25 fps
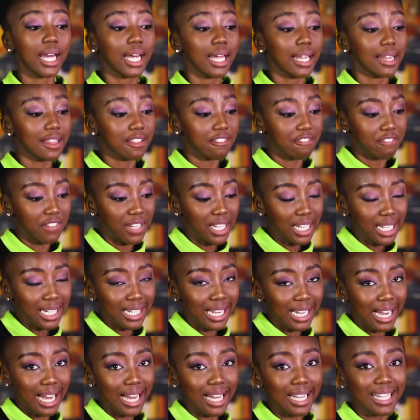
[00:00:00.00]
The
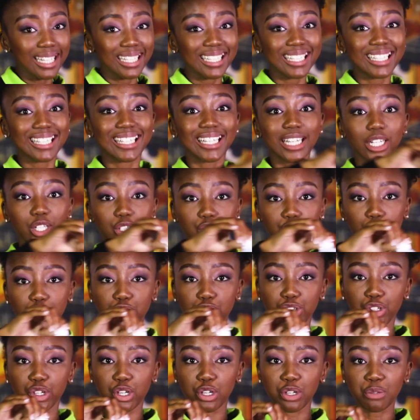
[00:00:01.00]
vinegar kills the
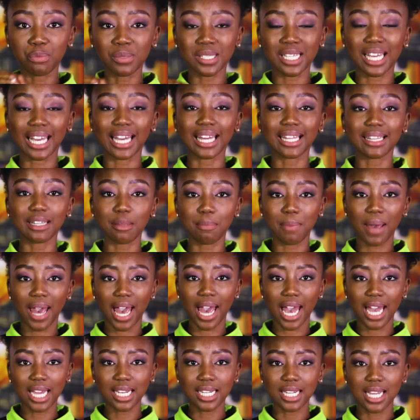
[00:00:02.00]
germs in the
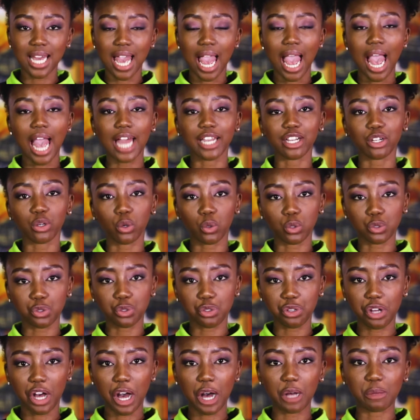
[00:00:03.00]
pad and it also
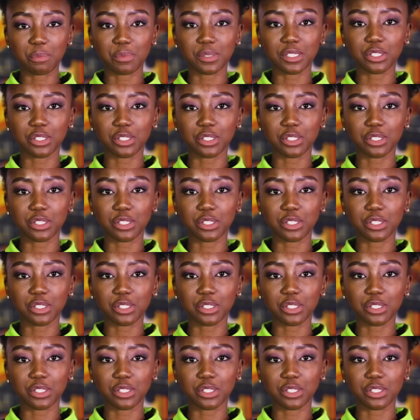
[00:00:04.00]
helps